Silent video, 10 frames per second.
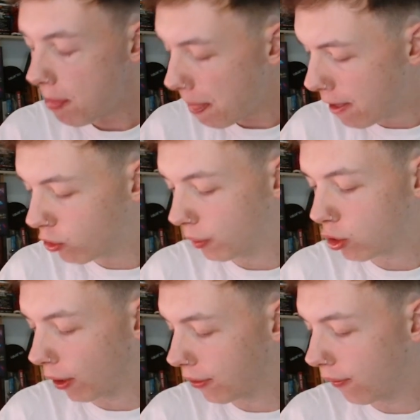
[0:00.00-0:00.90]
so he
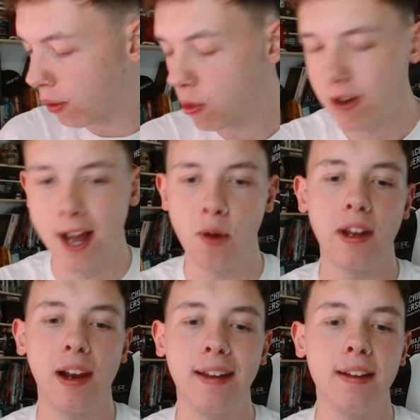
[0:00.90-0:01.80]
tried to fight more
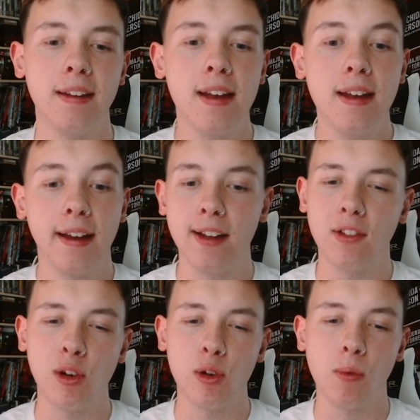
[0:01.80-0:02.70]
calculated
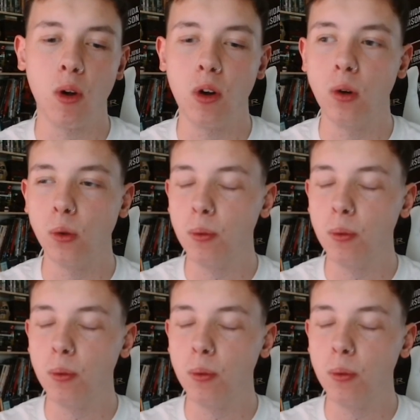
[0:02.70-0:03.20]
against Luke Rockhold,